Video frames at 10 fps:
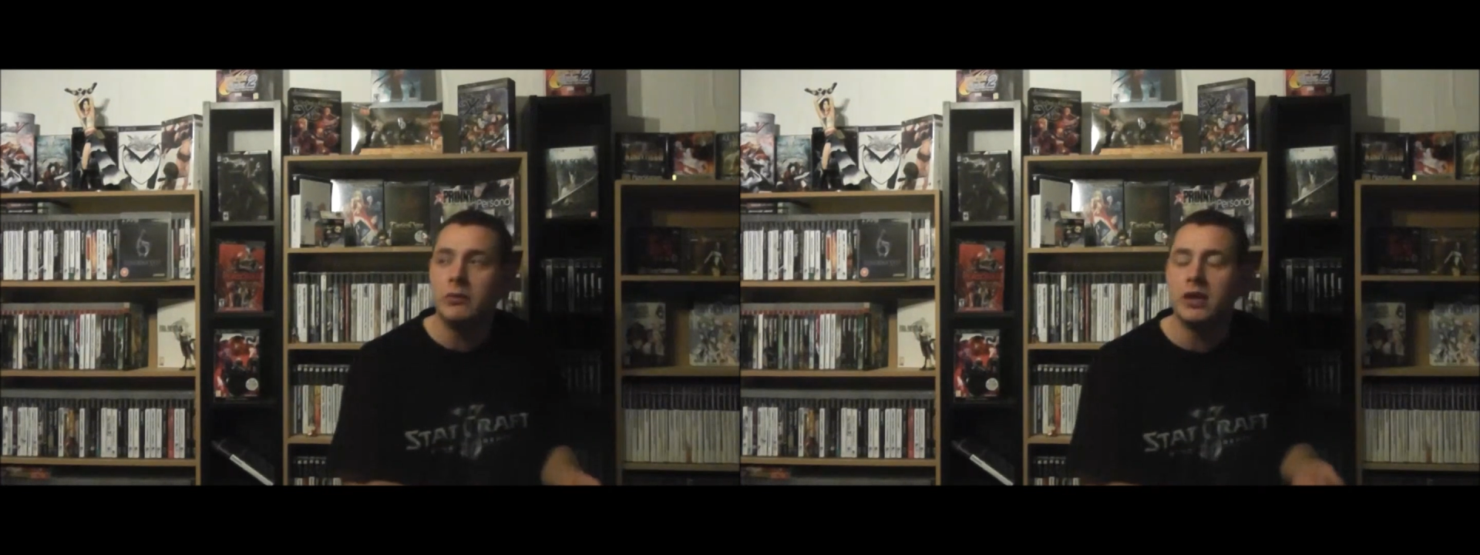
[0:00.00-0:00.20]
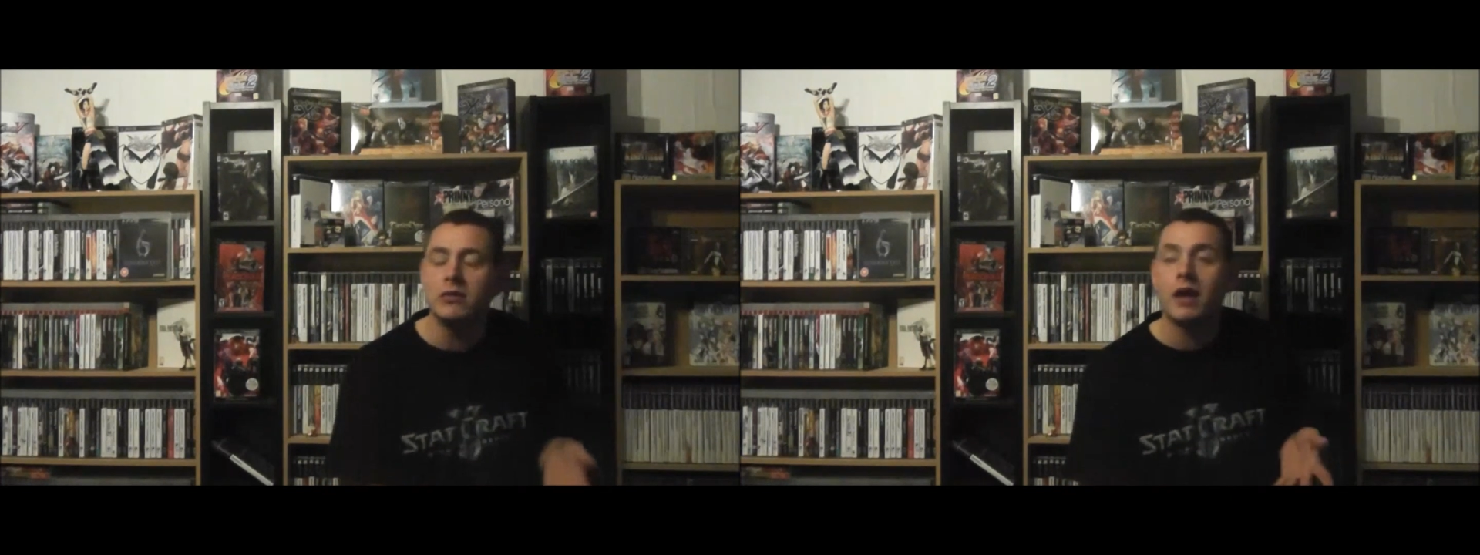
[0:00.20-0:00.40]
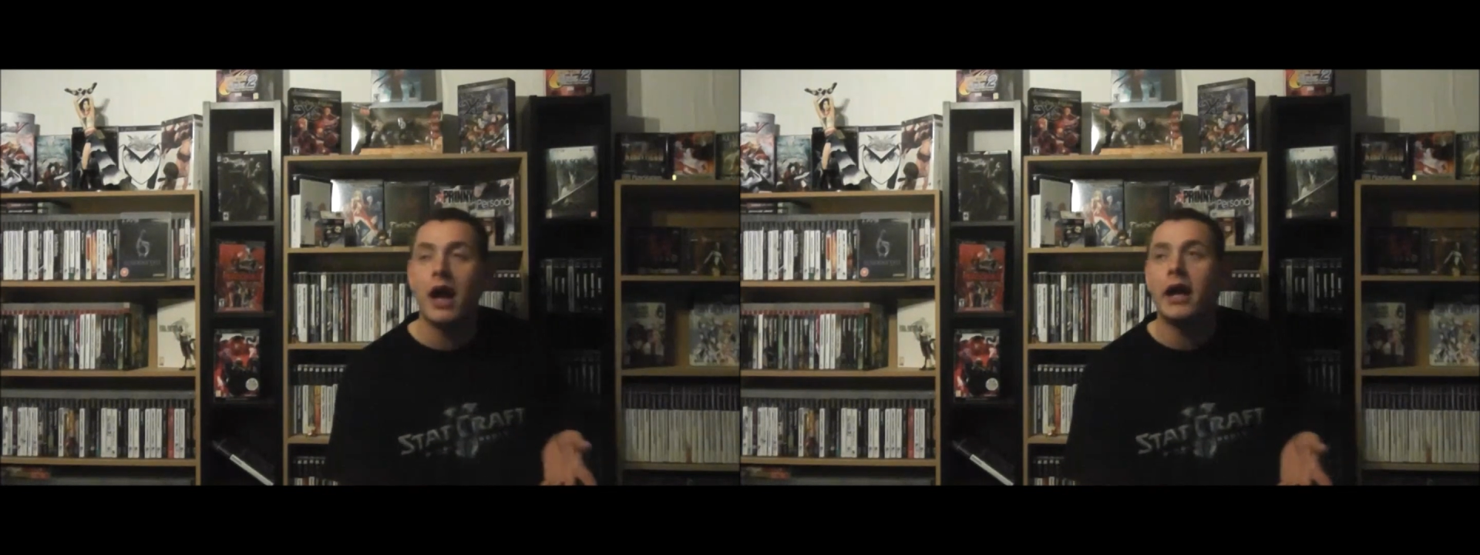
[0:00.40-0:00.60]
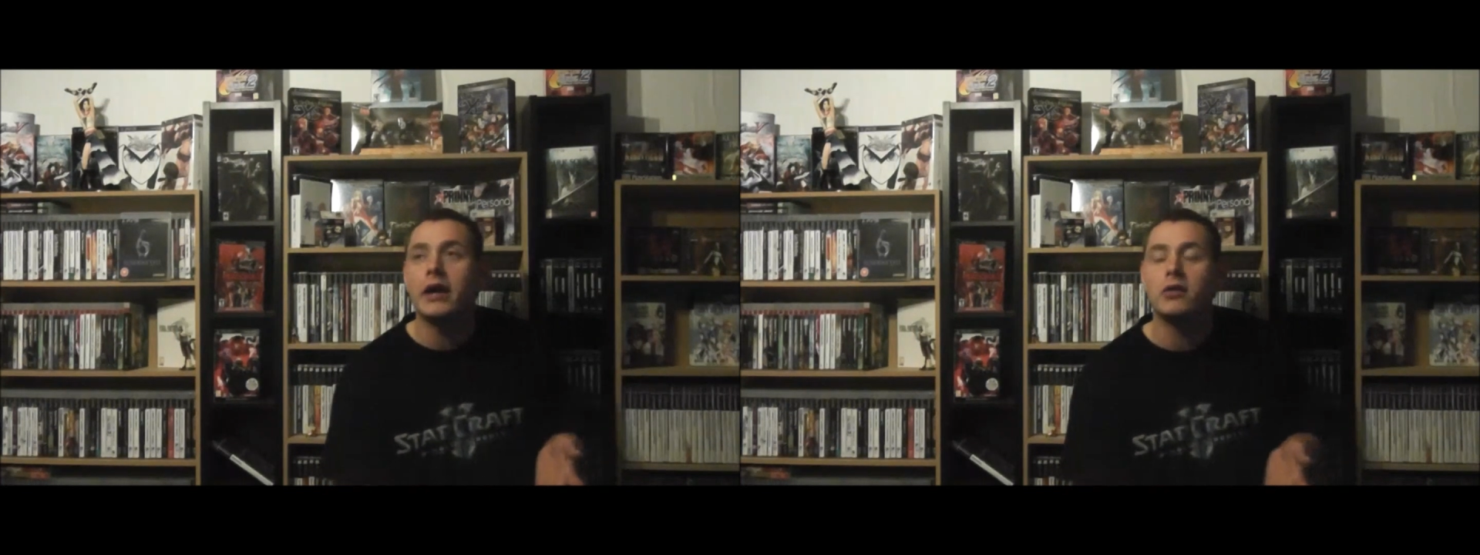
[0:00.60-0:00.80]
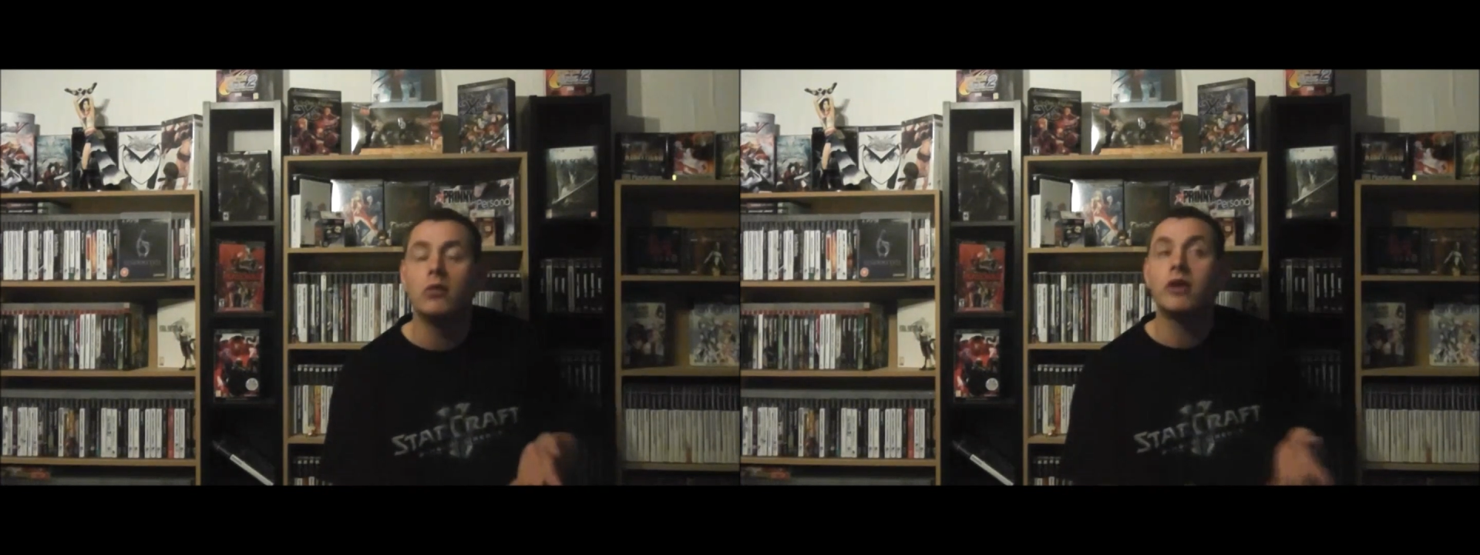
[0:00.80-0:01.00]
When you die,
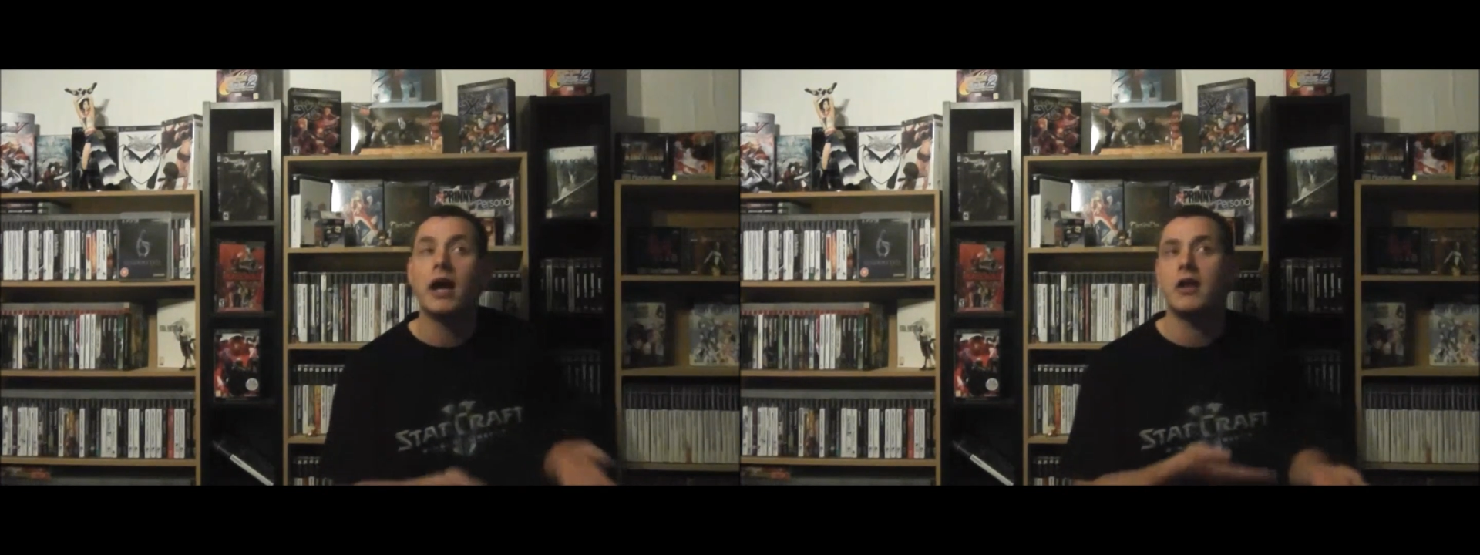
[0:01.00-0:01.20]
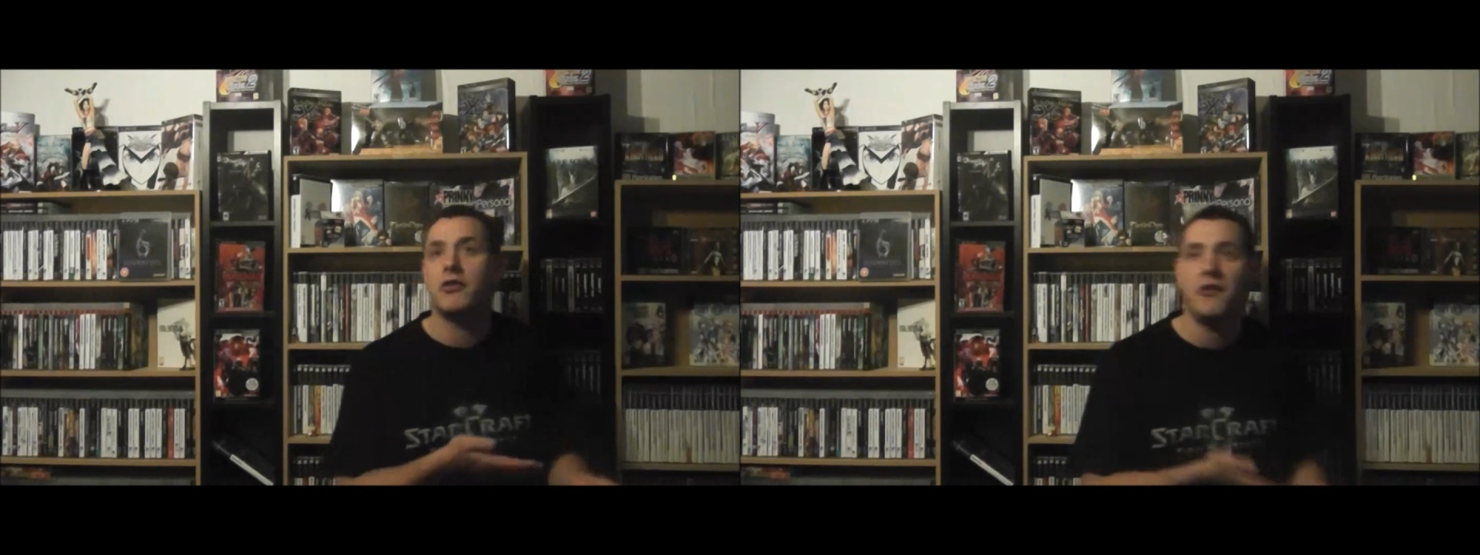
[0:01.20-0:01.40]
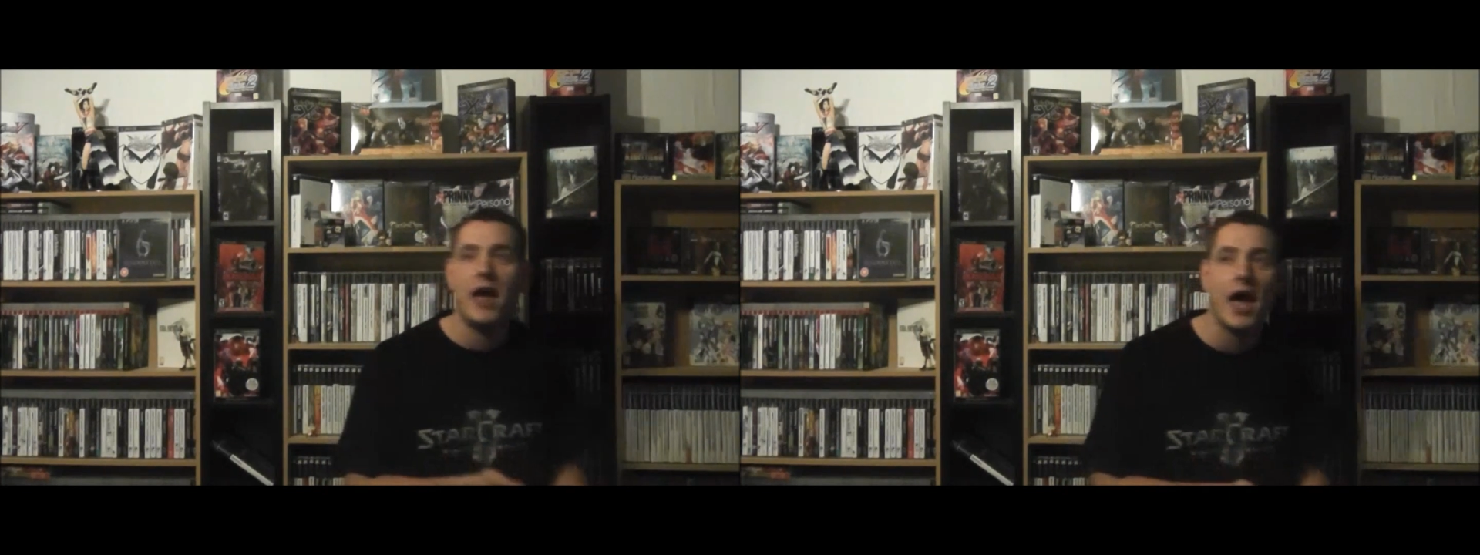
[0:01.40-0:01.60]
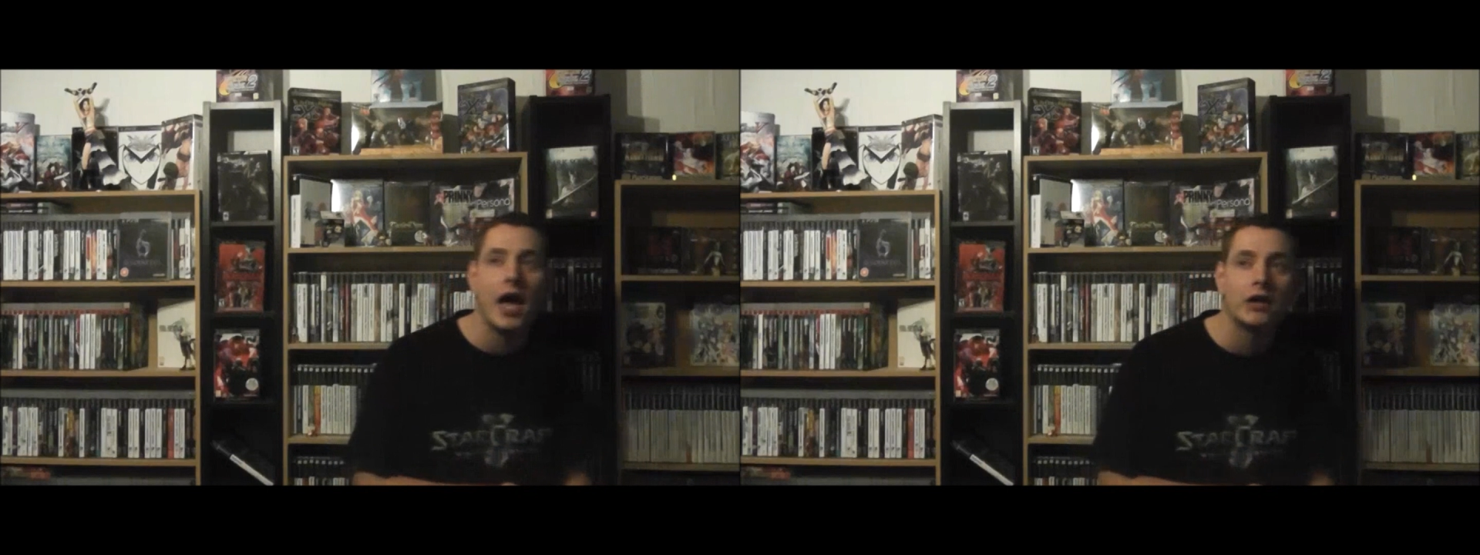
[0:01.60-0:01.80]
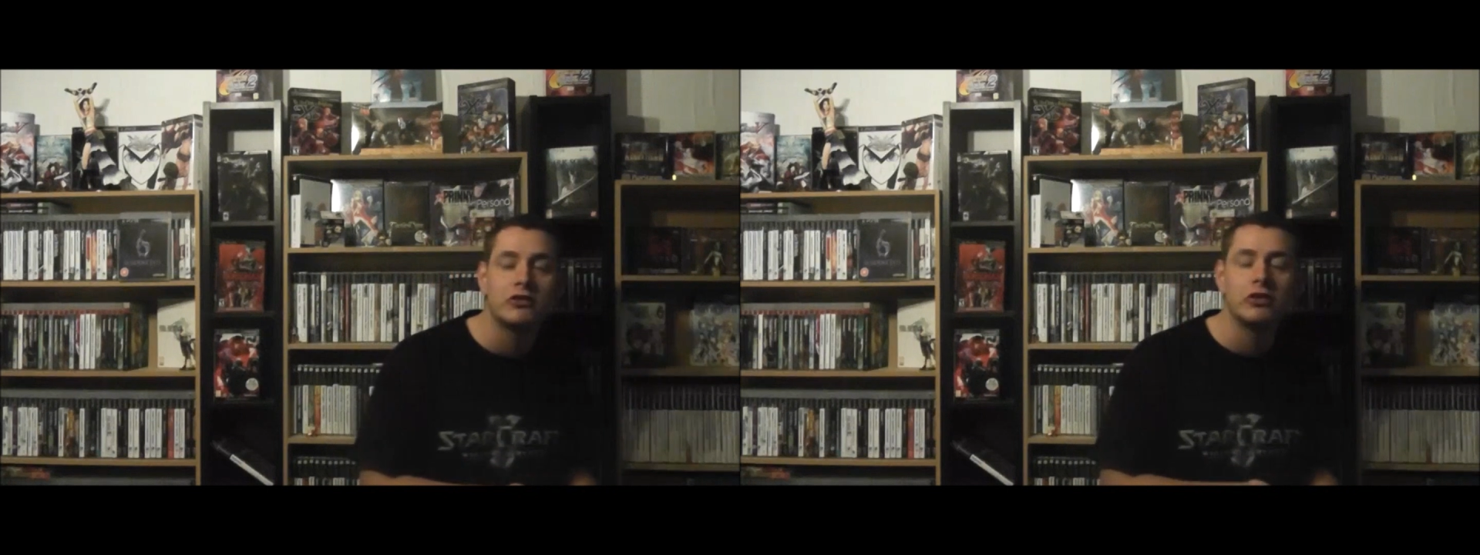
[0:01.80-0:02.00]
you don't die that
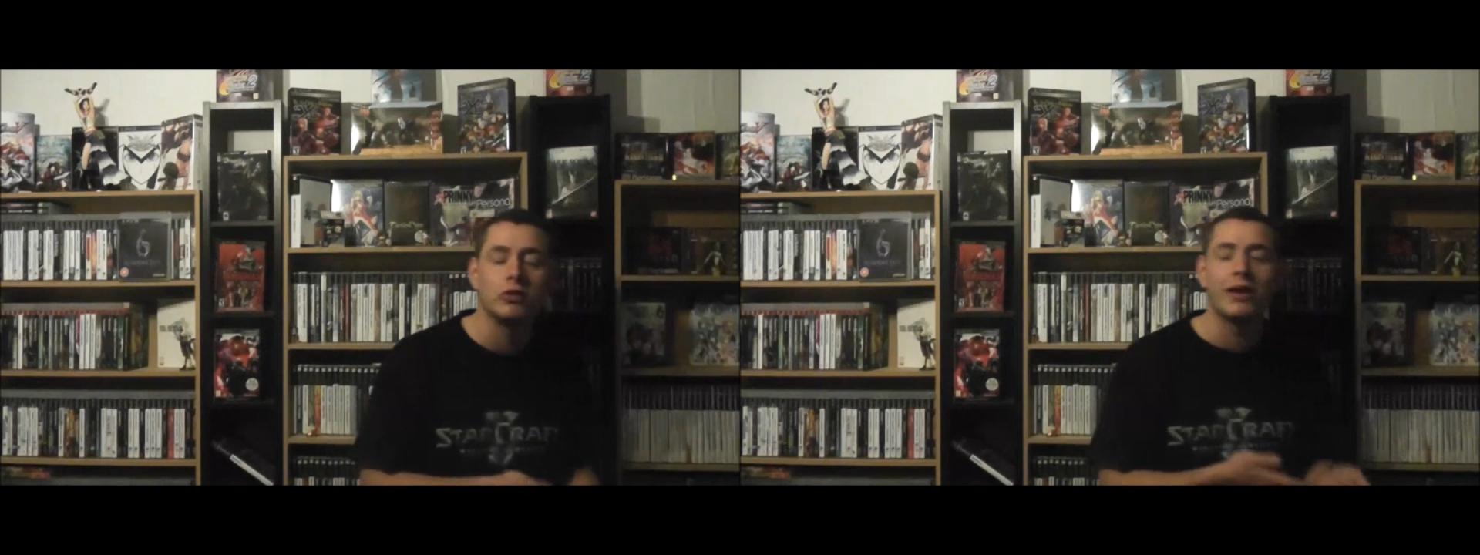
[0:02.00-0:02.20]
fast,